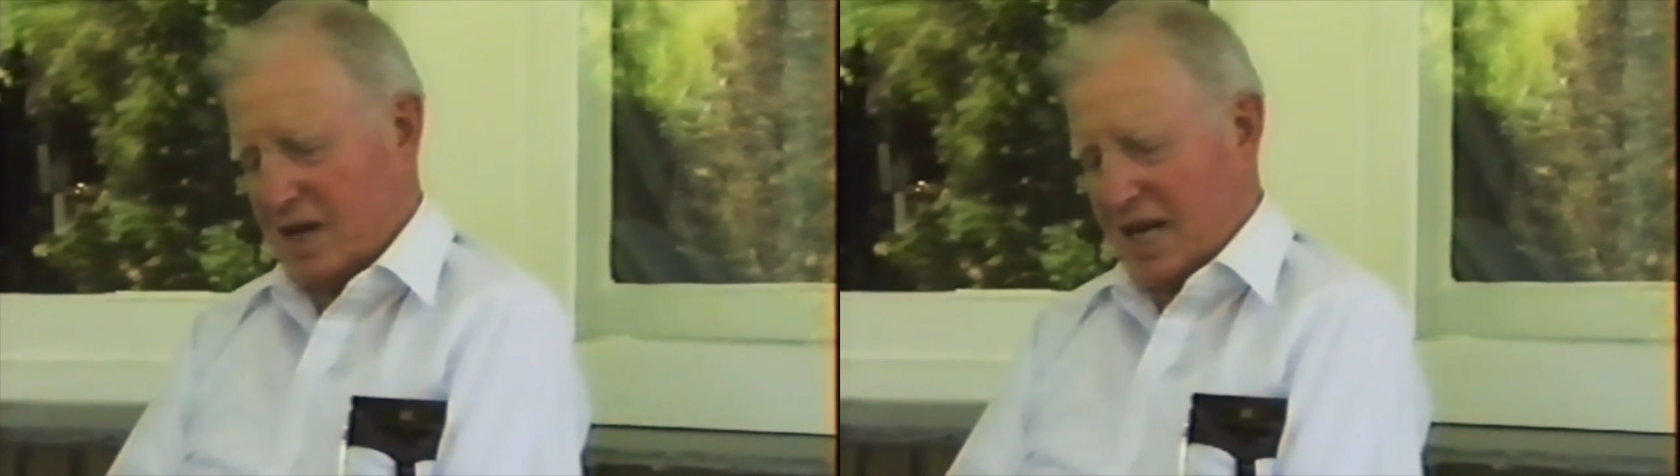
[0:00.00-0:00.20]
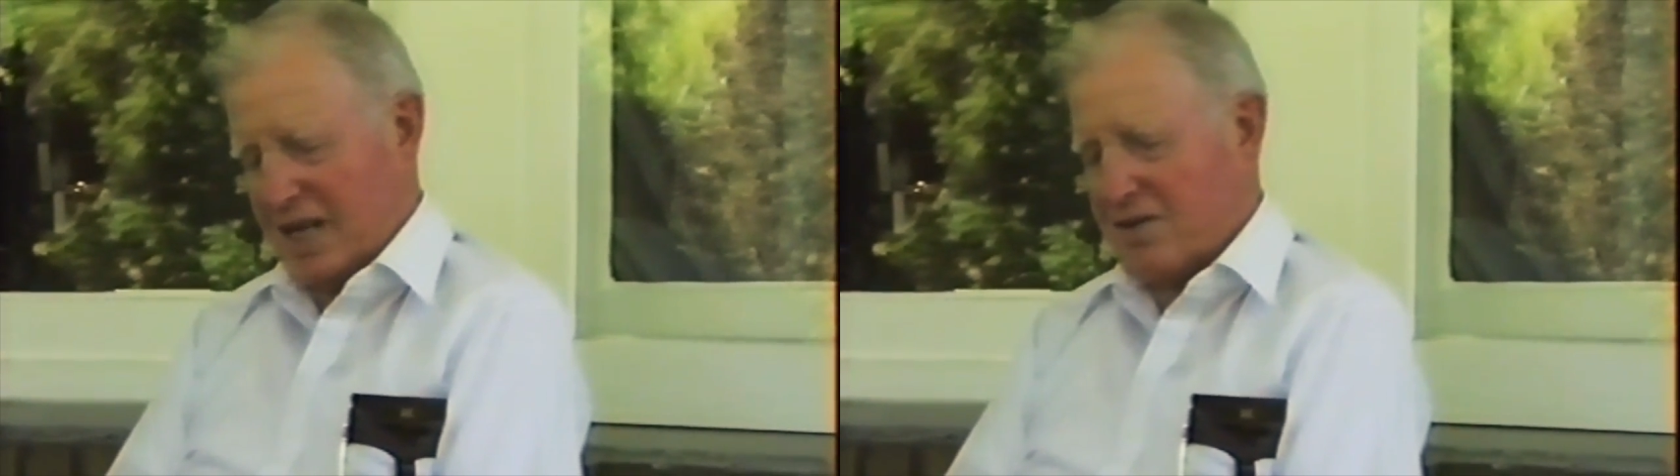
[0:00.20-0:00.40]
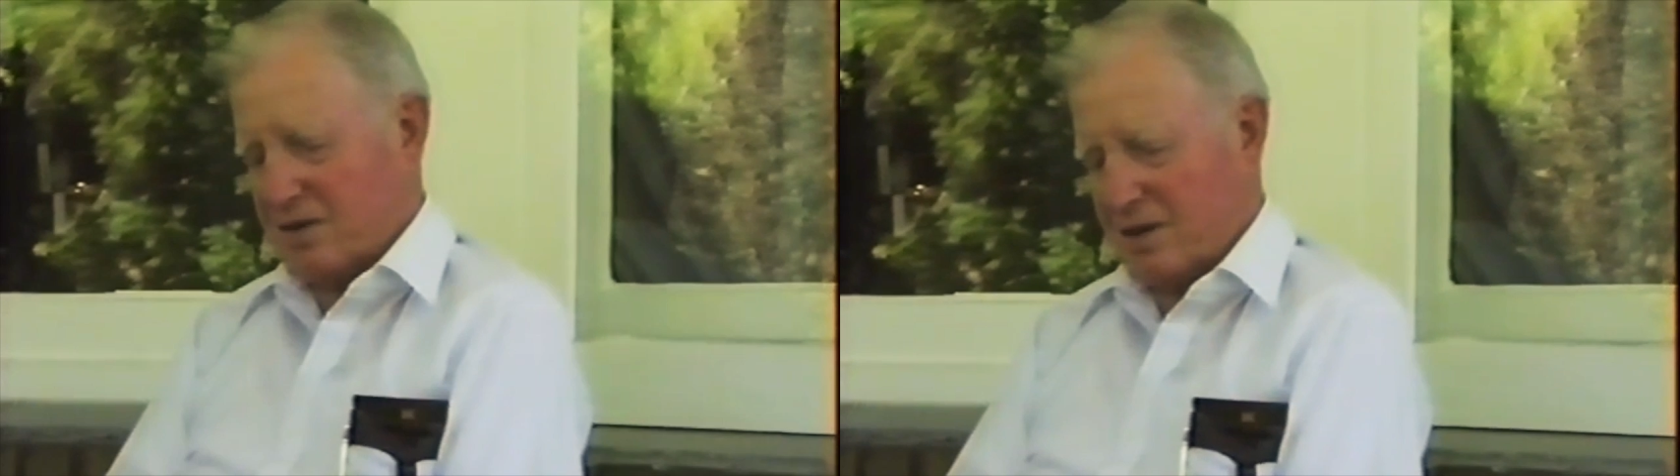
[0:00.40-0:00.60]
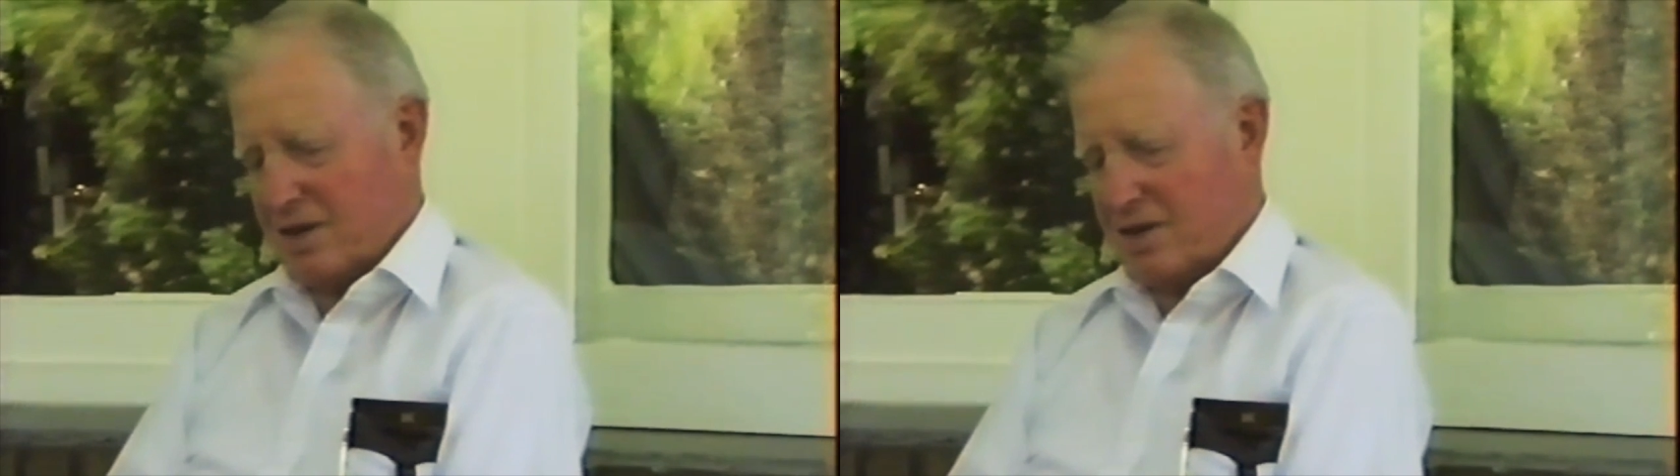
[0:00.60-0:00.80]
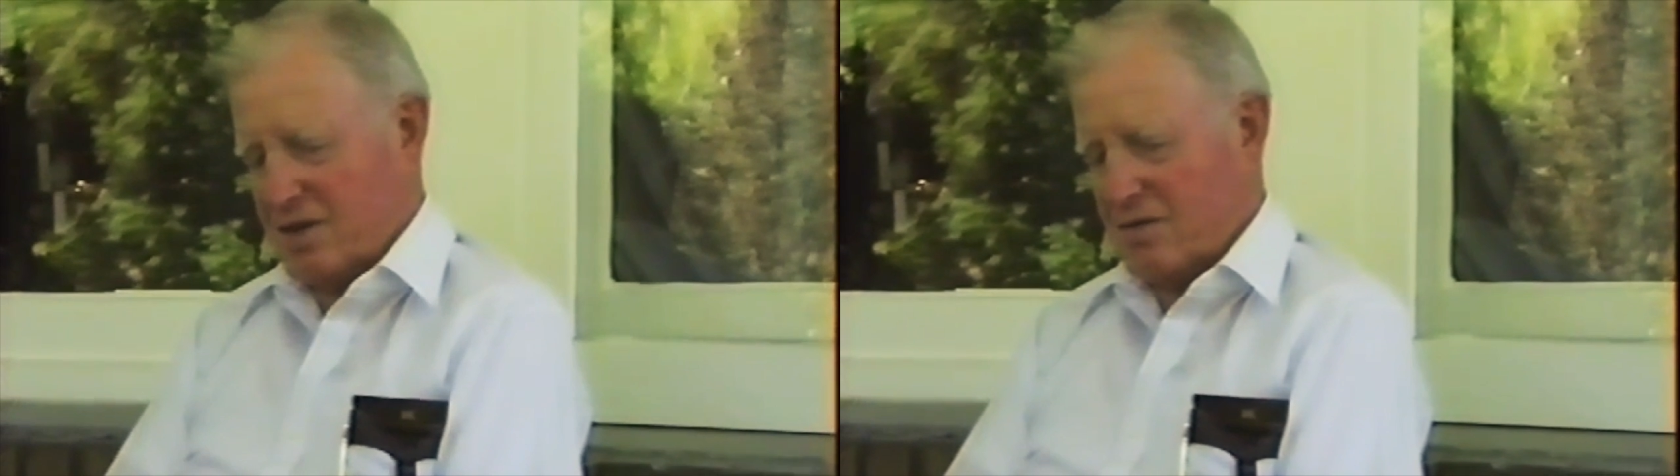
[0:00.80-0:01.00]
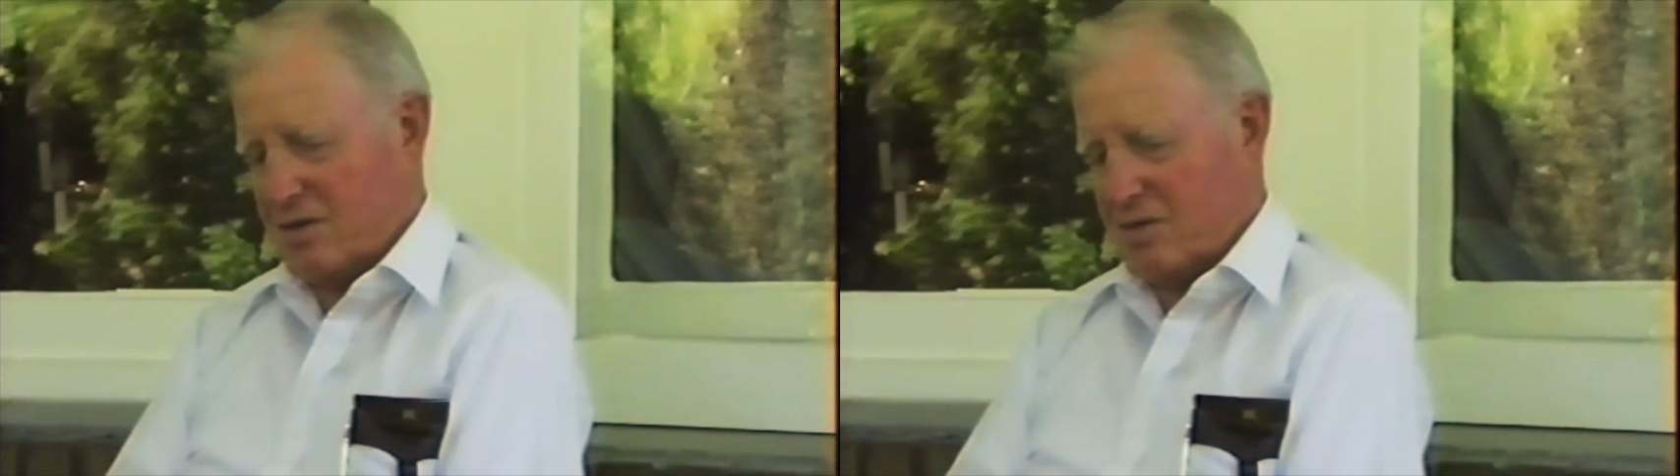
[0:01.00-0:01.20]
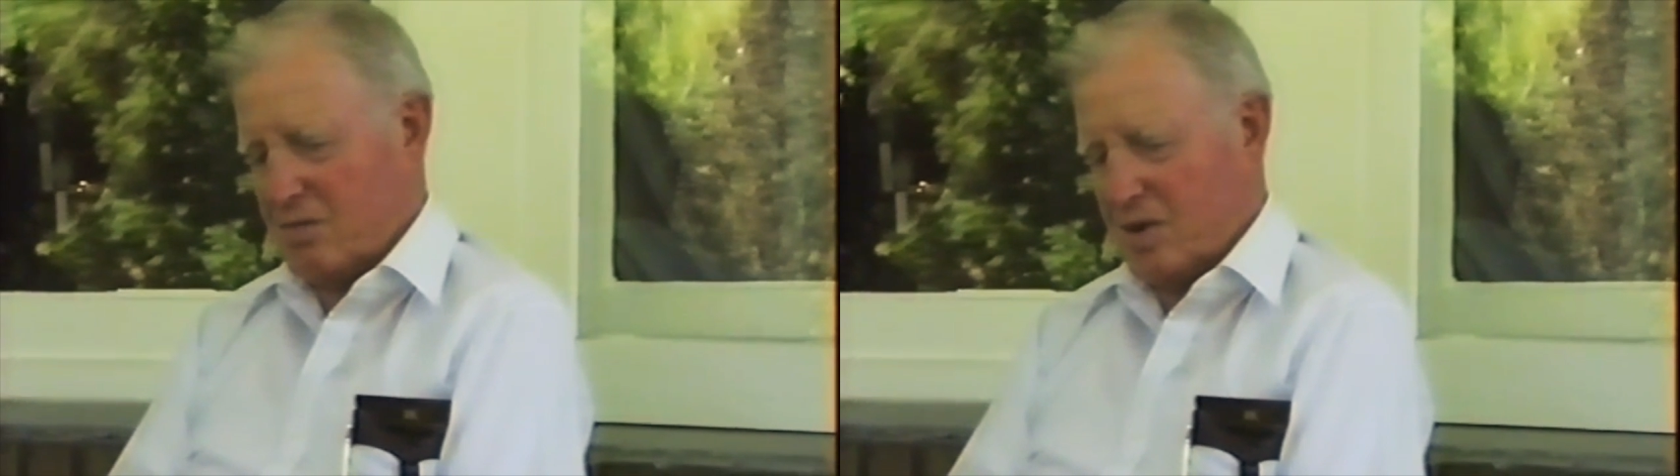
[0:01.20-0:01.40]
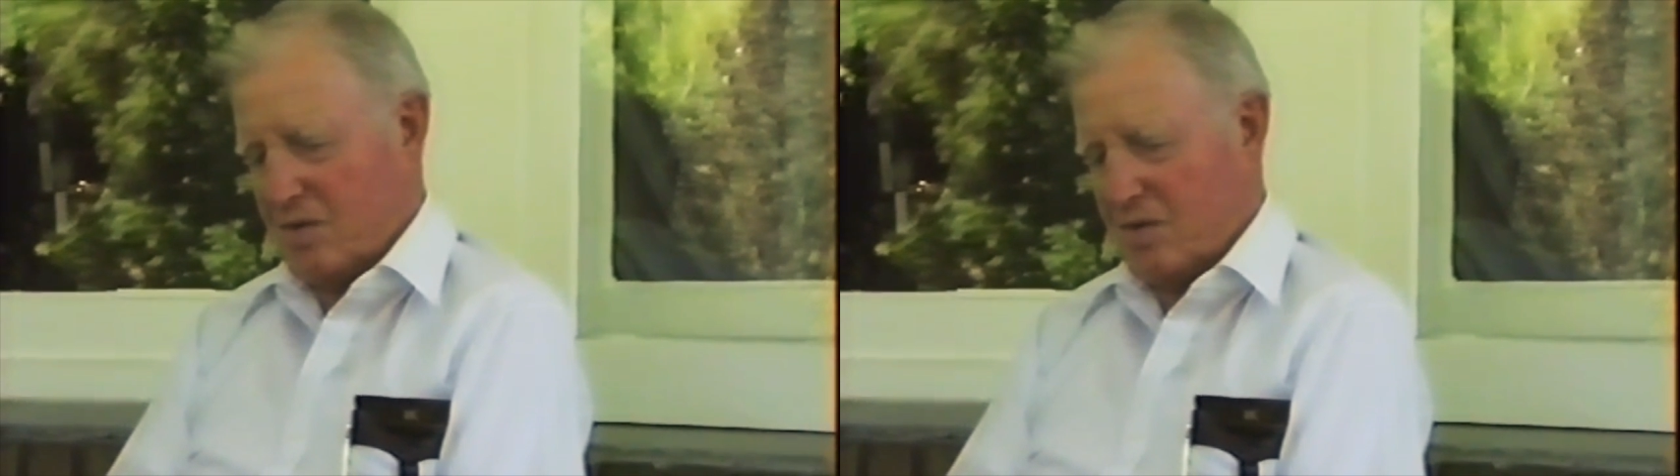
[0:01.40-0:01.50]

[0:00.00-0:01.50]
naturally, she was